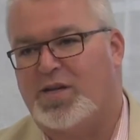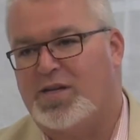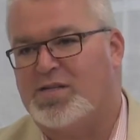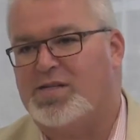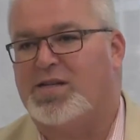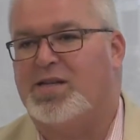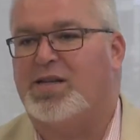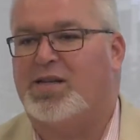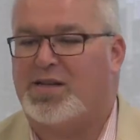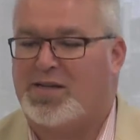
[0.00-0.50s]

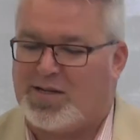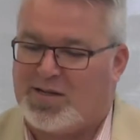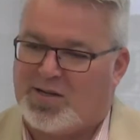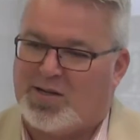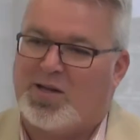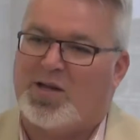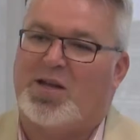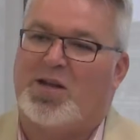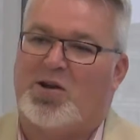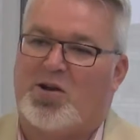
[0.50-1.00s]
is an
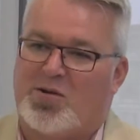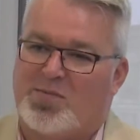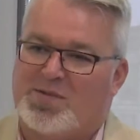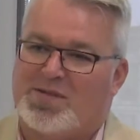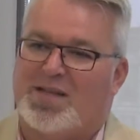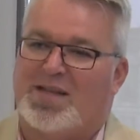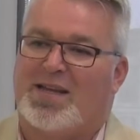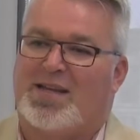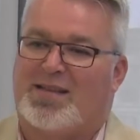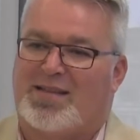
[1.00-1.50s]

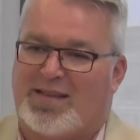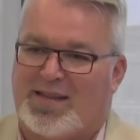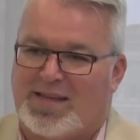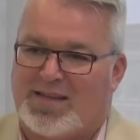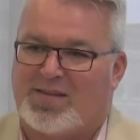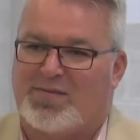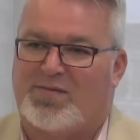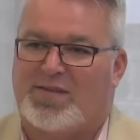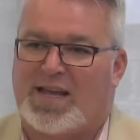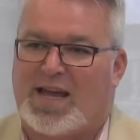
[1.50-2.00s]
arm's
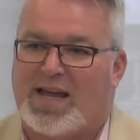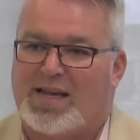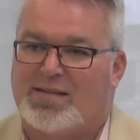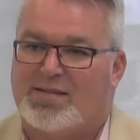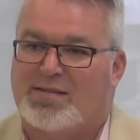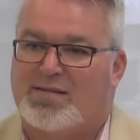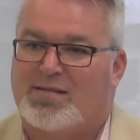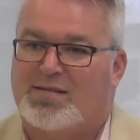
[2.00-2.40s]
length of tasks?